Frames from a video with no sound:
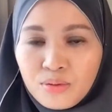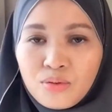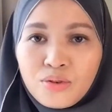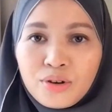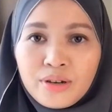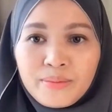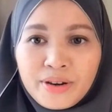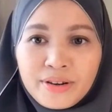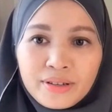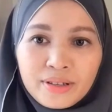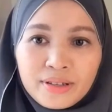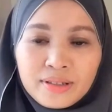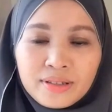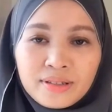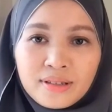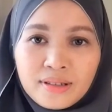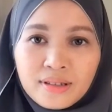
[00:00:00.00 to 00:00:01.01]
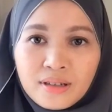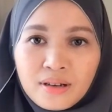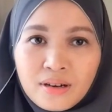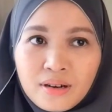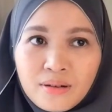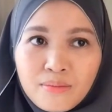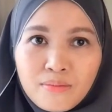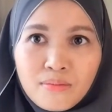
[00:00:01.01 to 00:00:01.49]
or American
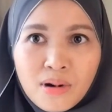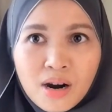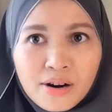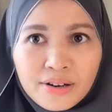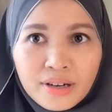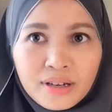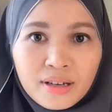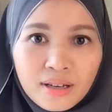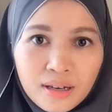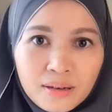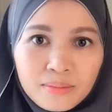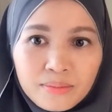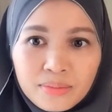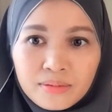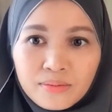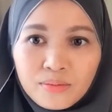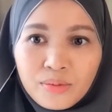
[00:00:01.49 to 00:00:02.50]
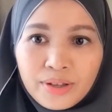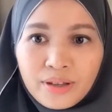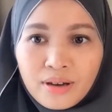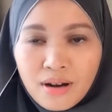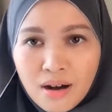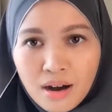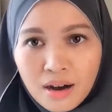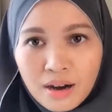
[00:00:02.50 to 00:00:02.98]
markup, where
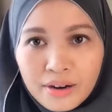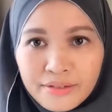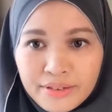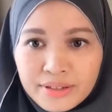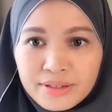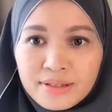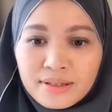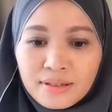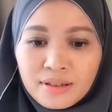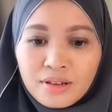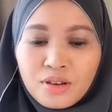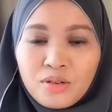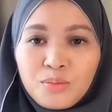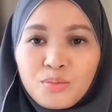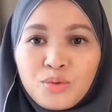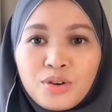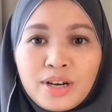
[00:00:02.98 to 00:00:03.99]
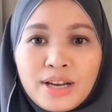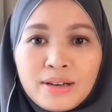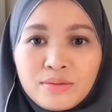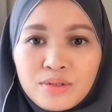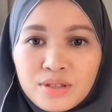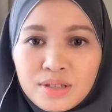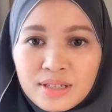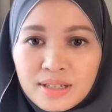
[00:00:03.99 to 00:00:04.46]
the R is
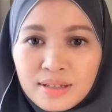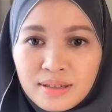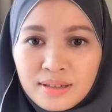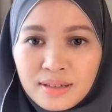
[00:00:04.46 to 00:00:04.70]
pronounced.